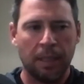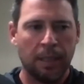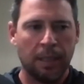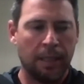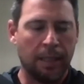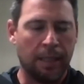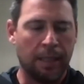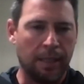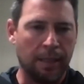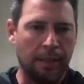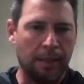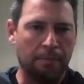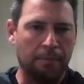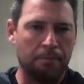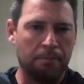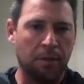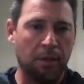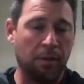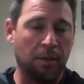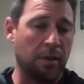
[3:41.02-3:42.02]

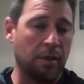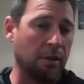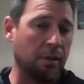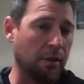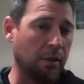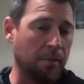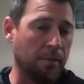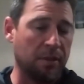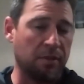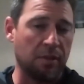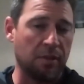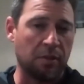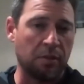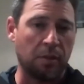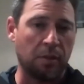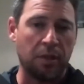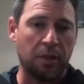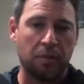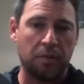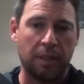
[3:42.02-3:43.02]
they're in a little bit
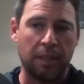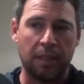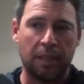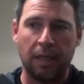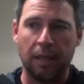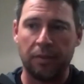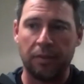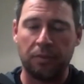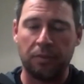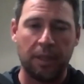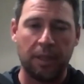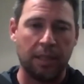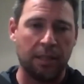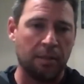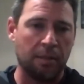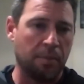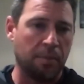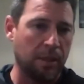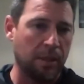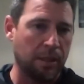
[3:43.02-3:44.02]
situation like us where they had
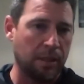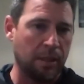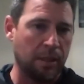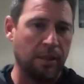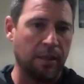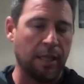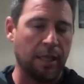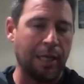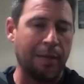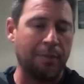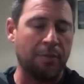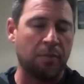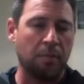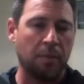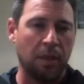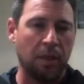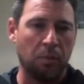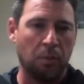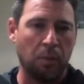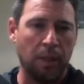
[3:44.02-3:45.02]
to play the games
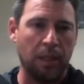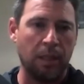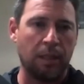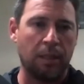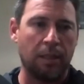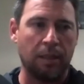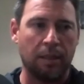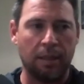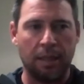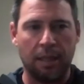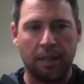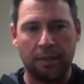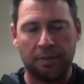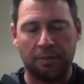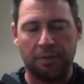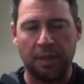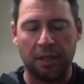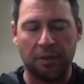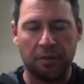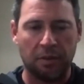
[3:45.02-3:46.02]
midweek and kind of
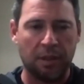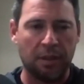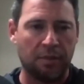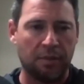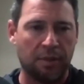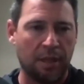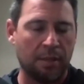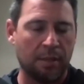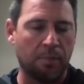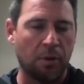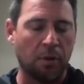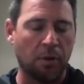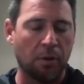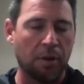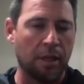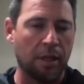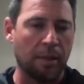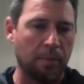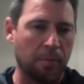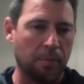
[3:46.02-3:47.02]
schedule gets kind of
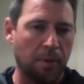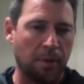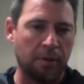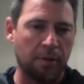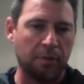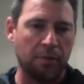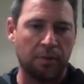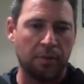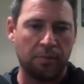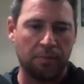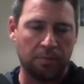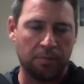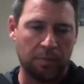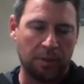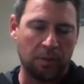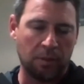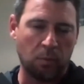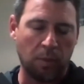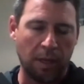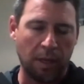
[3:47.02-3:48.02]
broken up apart
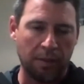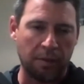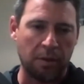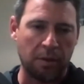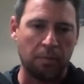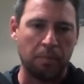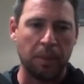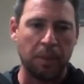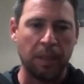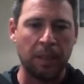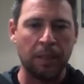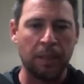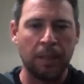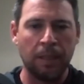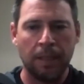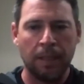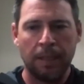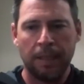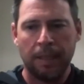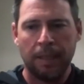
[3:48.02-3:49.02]
with the weather. But
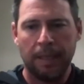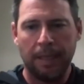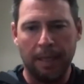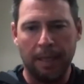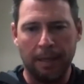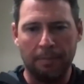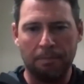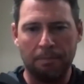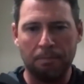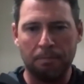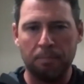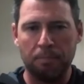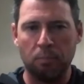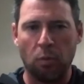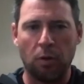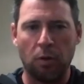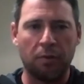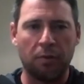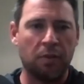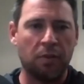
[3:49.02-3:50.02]

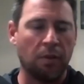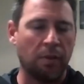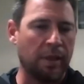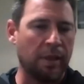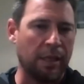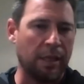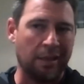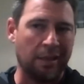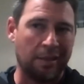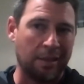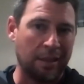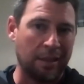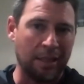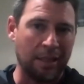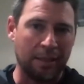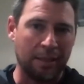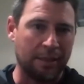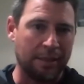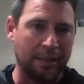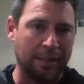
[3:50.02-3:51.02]
more so than anything
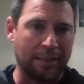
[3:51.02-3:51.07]
else,